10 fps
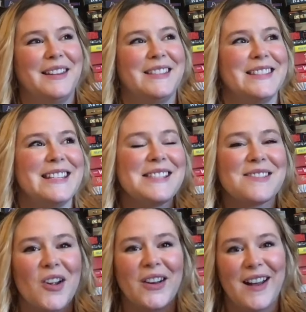This
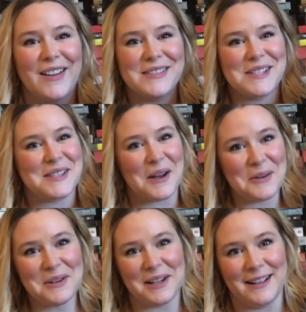started out
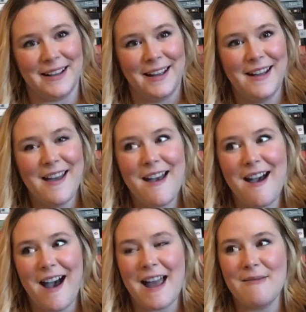so good.
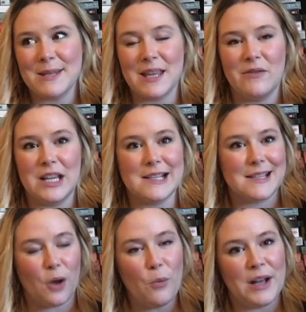I was loving it
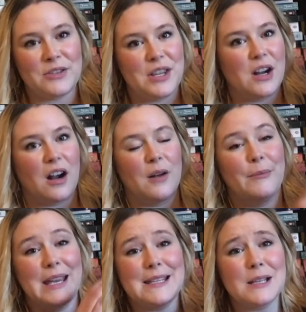so much. There are
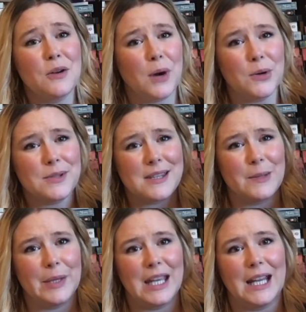amazing quotes in the
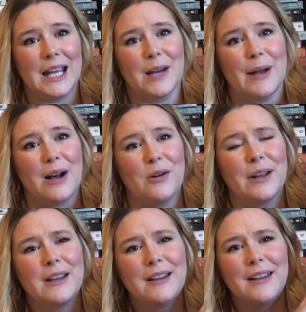beginning about
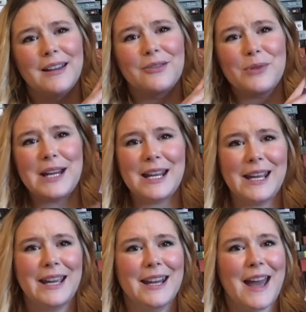
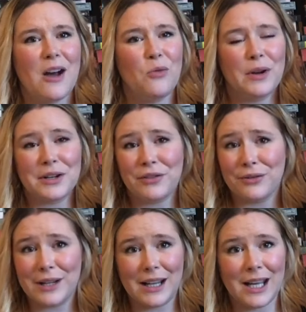reading and how wonderful
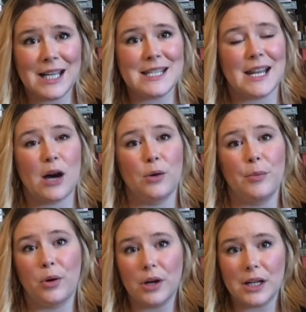reading is and how
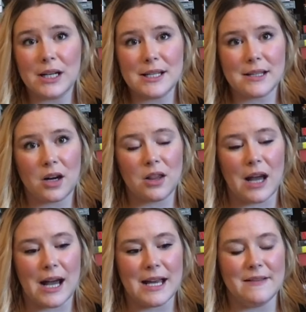important it is in our
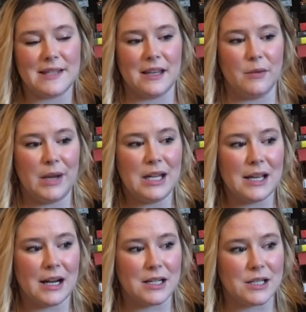lives. And the main
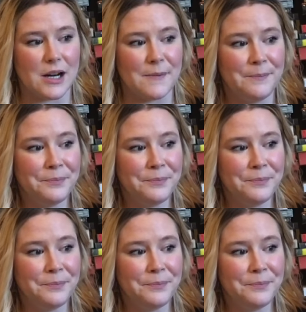character,